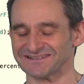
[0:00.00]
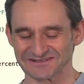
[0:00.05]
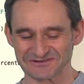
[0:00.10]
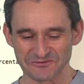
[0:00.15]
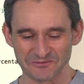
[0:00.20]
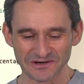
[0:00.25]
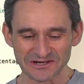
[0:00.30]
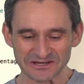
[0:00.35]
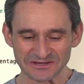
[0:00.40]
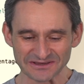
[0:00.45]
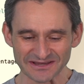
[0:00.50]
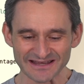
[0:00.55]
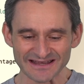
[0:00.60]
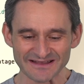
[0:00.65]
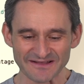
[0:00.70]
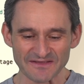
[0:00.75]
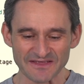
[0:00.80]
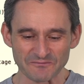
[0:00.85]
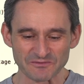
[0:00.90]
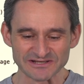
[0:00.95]
What do you
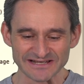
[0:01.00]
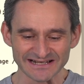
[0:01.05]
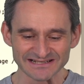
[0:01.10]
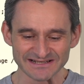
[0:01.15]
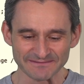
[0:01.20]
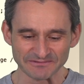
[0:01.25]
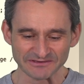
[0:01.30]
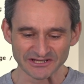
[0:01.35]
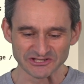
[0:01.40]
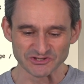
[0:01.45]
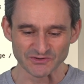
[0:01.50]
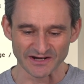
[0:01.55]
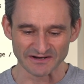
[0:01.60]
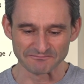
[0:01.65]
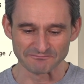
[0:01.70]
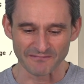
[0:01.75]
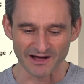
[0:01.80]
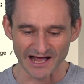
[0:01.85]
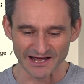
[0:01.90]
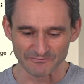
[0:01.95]
was that something that you had
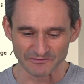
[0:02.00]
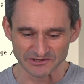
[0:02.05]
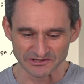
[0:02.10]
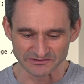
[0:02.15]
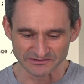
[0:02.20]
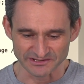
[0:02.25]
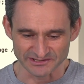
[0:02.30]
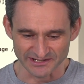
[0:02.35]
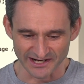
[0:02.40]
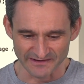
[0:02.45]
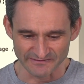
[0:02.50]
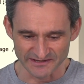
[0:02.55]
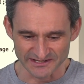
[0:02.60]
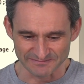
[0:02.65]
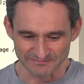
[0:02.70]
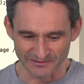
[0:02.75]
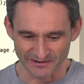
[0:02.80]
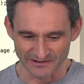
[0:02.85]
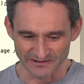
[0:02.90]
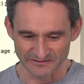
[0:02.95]
in mind when you designed this
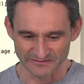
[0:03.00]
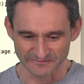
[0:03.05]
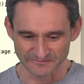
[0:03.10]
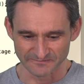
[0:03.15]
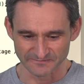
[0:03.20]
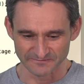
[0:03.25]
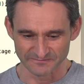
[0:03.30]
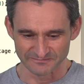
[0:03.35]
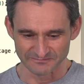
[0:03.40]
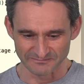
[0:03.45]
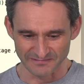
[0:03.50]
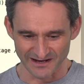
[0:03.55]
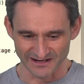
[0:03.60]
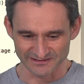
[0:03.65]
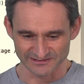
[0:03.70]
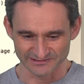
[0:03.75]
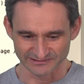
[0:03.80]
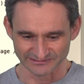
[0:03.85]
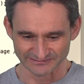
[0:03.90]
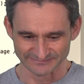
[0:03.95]
part of
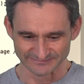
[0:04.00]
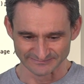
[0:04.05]
Boxel?